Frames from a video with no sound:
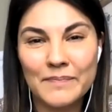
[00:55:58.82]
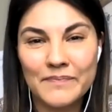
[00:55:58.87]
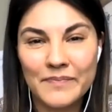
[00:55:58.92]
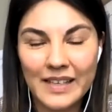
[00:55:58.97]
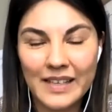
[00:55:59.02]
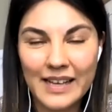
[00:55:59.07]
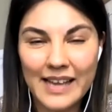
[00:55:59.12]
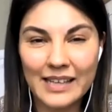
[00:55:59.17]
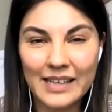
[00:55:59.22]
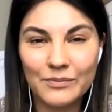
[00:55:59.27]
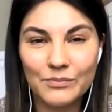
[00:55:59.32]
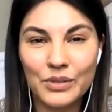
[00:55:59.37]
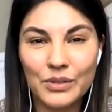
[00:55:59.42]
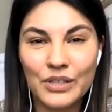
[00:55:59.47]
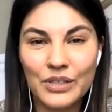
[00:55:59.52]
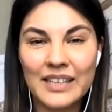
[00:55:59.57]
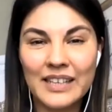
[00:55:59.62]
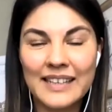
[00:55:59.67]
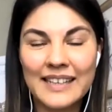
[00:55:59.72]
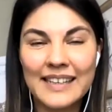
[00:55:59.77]

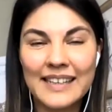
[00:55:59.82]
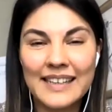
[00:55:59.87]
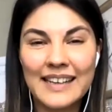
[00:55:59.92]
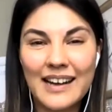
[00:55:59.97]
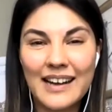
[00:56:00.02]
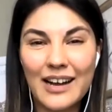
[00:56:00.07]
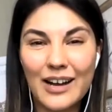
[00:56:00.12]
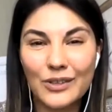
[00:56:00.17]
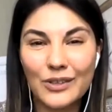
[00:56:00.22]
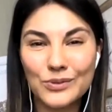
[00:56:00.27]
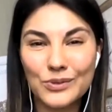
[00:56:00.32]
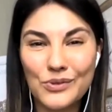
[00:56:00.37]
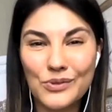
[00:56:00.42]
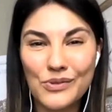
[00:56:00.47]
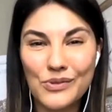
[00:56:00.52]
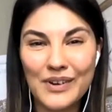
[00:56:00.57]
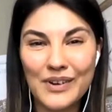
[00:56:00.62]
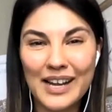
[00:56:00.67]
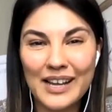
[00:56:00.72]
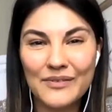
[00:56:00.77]
Handbook, How to
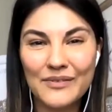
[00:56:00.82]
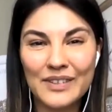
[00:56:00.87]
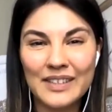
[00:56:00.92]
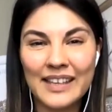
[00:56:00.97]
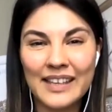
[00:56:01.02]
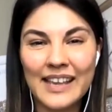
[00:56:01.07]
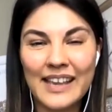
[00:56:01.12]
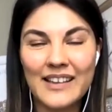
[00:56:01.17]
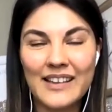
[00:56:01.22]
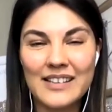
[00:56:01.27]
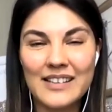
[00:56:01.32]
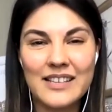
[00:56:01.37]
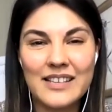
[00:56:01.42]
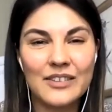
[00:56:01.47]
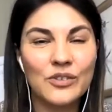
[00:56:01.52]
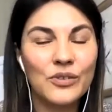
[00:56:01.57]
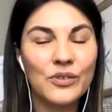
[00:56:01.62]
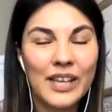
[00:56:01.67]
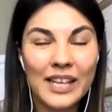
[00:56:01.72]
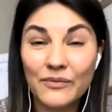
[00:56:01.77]
Thrive in Chaos.
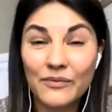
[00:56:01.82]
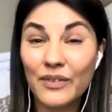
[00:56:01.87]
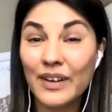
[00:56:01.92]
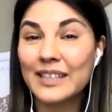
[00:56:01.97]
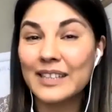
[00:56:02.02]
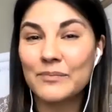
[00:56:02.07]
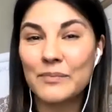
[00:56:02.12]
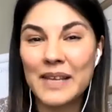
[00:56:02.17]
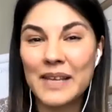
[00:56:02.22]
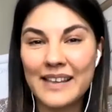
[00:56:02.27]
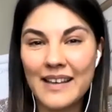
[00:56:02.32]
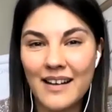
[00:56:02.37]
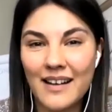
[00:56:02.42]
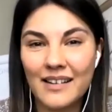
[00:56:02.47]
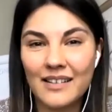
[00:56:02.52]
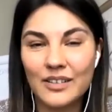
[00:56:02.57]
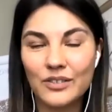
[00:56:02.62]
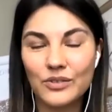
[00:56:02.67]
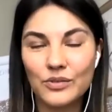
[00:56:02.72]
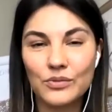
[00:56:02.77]
And you can find many
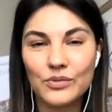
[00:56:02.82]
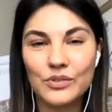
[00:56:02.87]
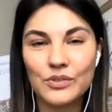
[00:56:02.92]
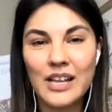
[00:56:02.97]
other tools.